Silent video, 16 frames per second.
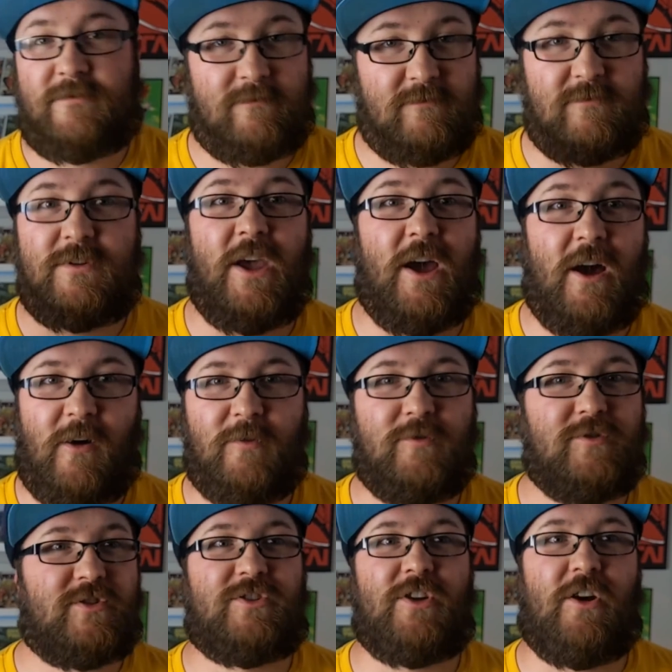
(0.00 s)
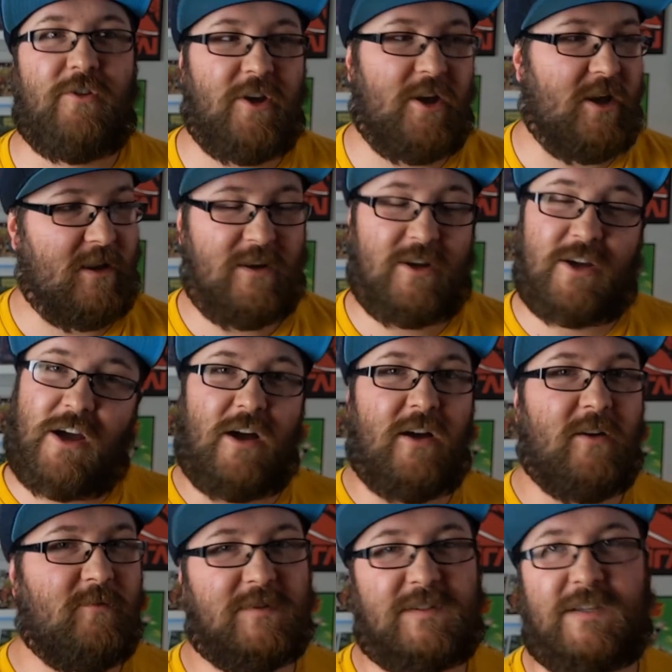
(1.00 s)
yo, so good.
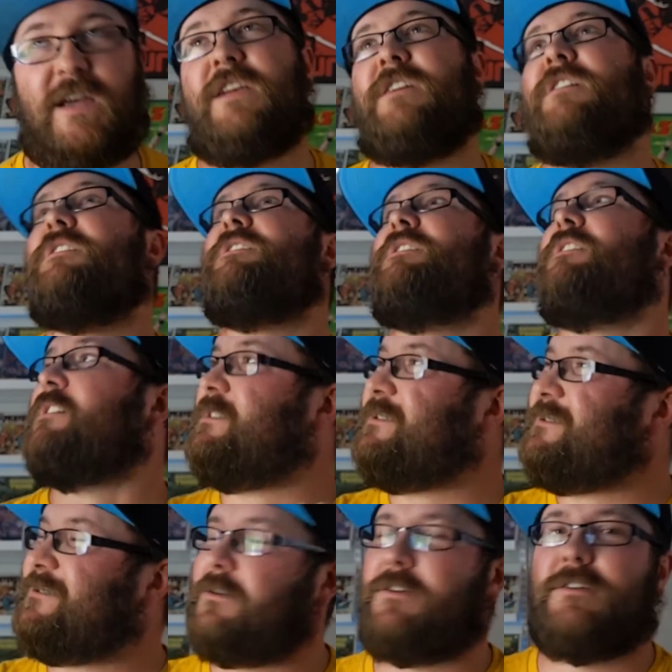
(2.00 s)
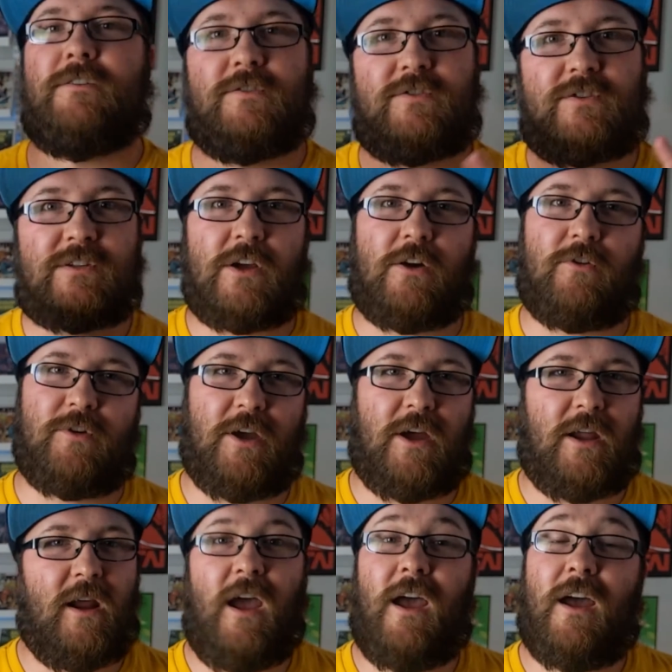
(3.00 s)
Kong was like, uh, uh so
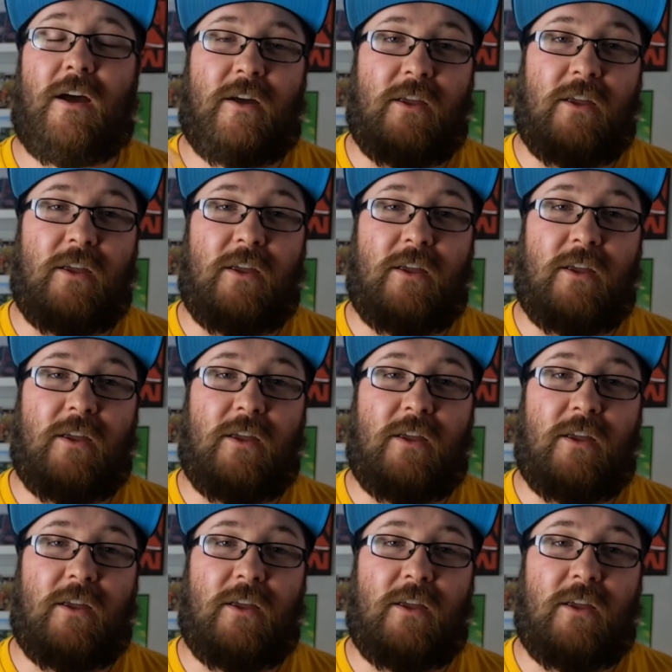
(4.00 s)
good.